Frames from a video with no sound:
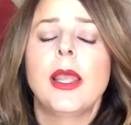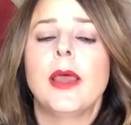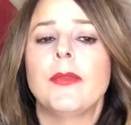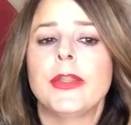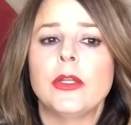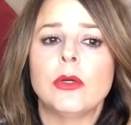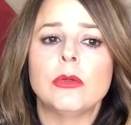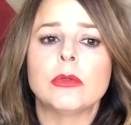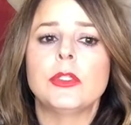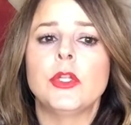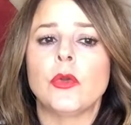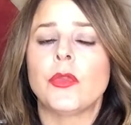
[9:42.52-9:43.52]
and they don't,
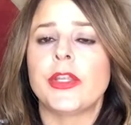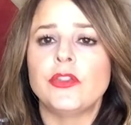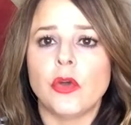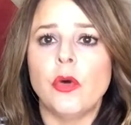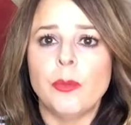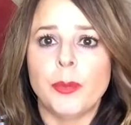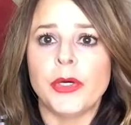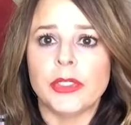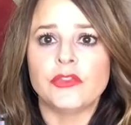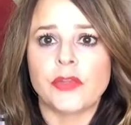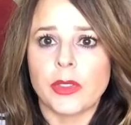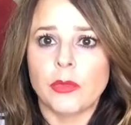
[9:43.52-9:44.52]
you know, they don't
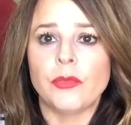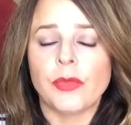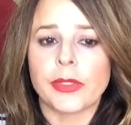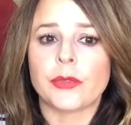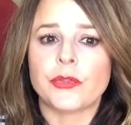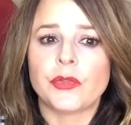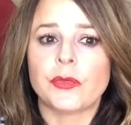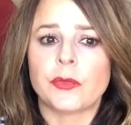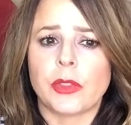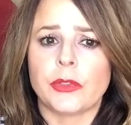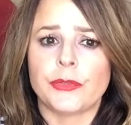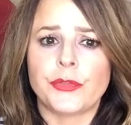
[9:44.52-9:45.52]
budge, they don't flake
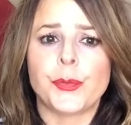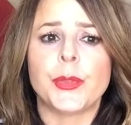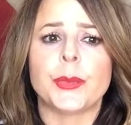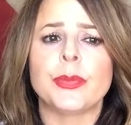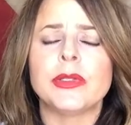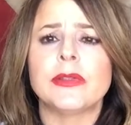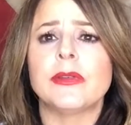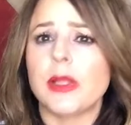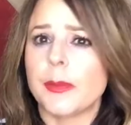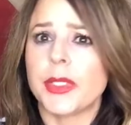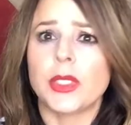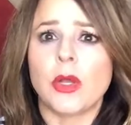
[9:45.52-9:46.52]
or smear, please
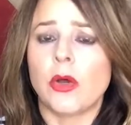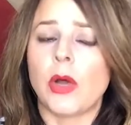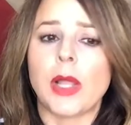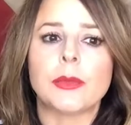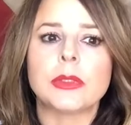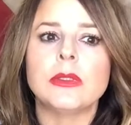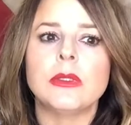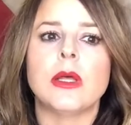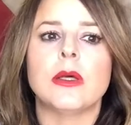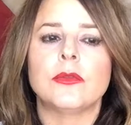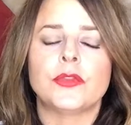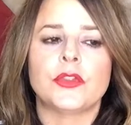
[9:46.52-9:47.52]
let me know. I would
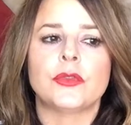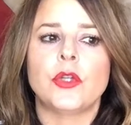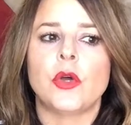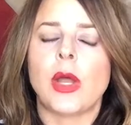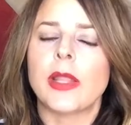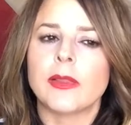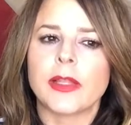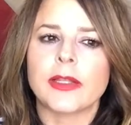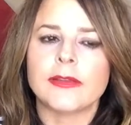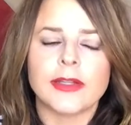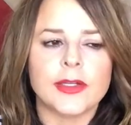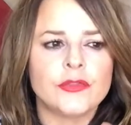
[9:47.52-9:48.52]
love to know. Like I
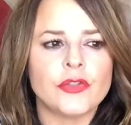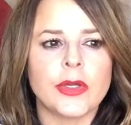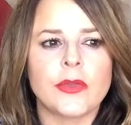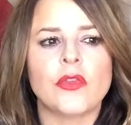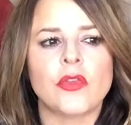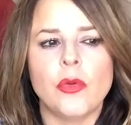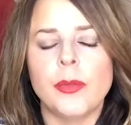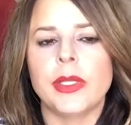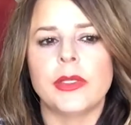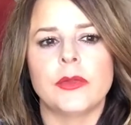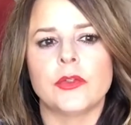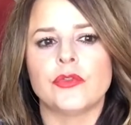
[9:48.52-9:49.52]
said, I've tried so
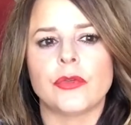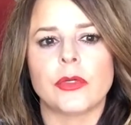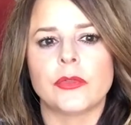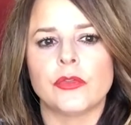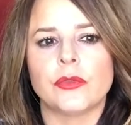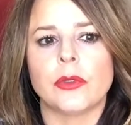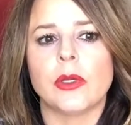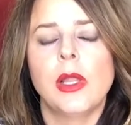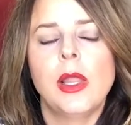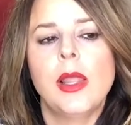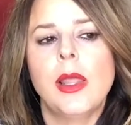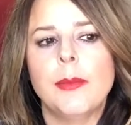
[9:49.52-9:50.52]
many in the drugstore,
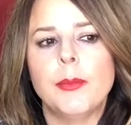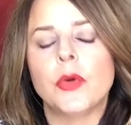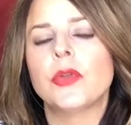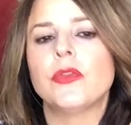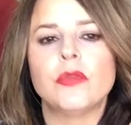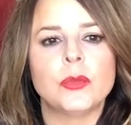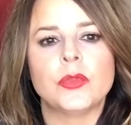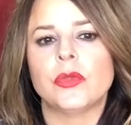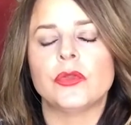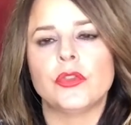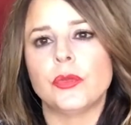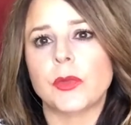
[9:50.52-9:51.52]
and most of them
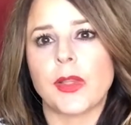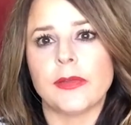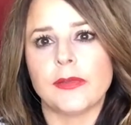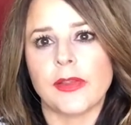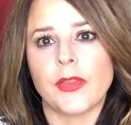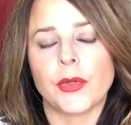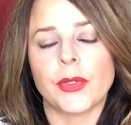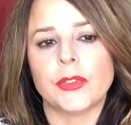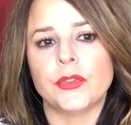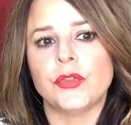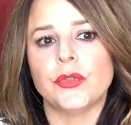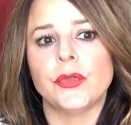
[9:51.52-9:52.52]
don't do what they say they're going
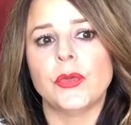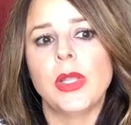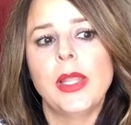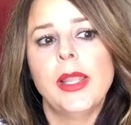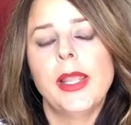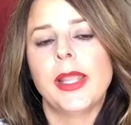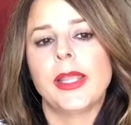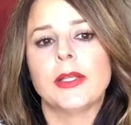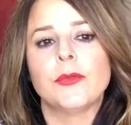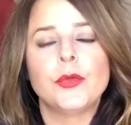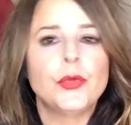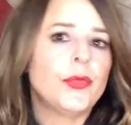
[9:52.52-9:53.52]
to do. And
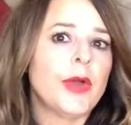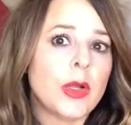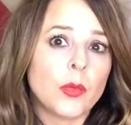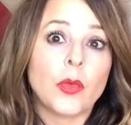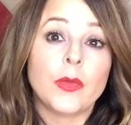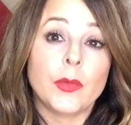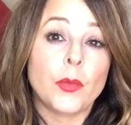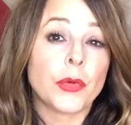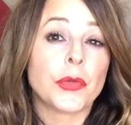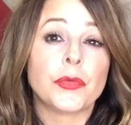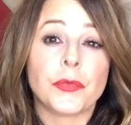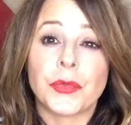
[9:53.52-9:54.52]
if you found one that
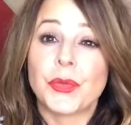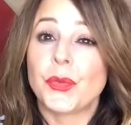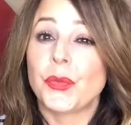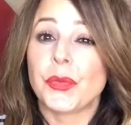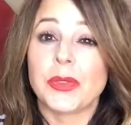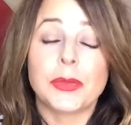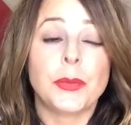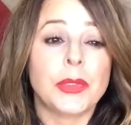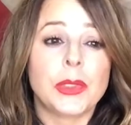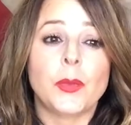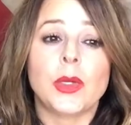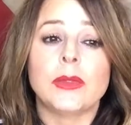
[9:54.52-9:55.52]
works for you really,
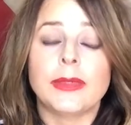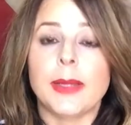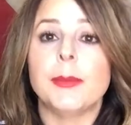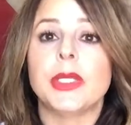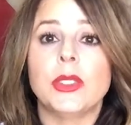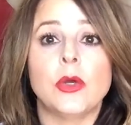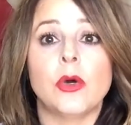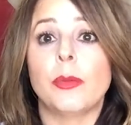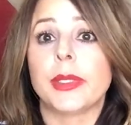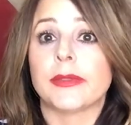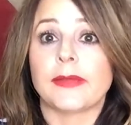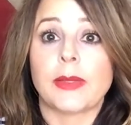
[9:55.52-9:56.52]
really well, let me know,
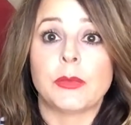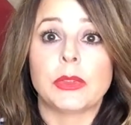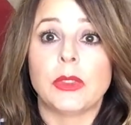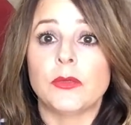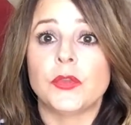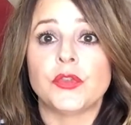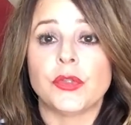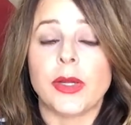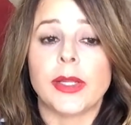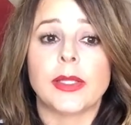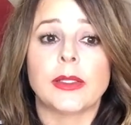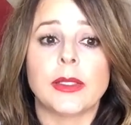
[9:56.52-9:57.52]
because I would love to
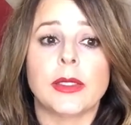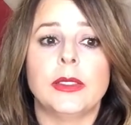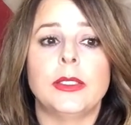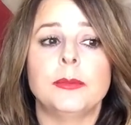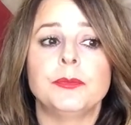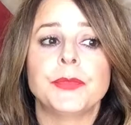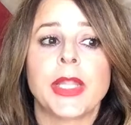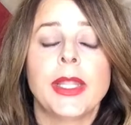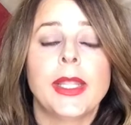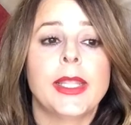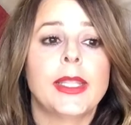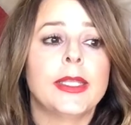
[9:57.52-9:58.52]
try it.
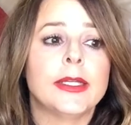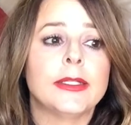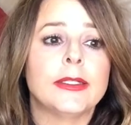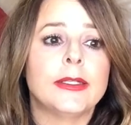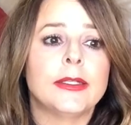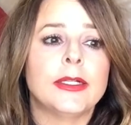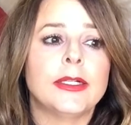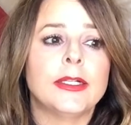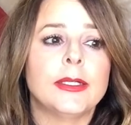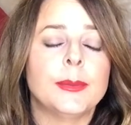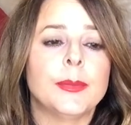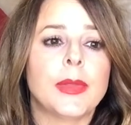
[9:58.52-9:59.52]

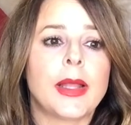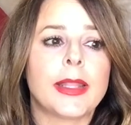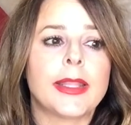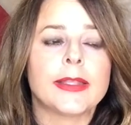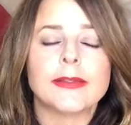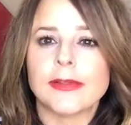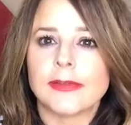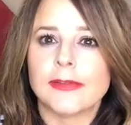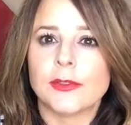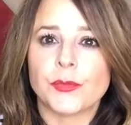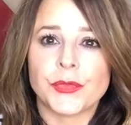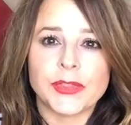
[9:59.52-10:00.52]
I guess that's
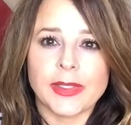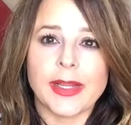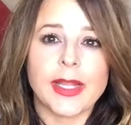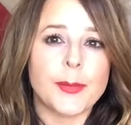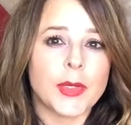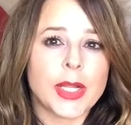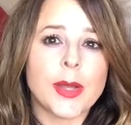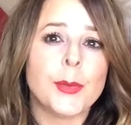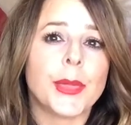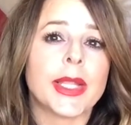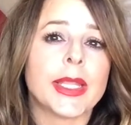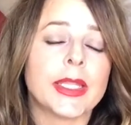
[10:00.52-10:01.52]
it for today. I'm going to come
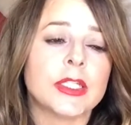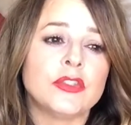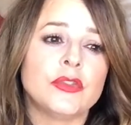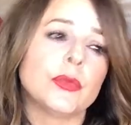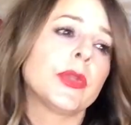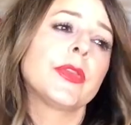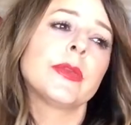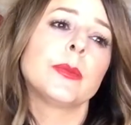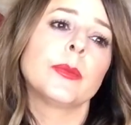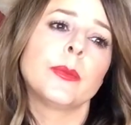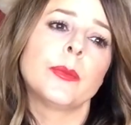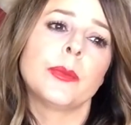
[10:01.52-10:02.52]
back at you with some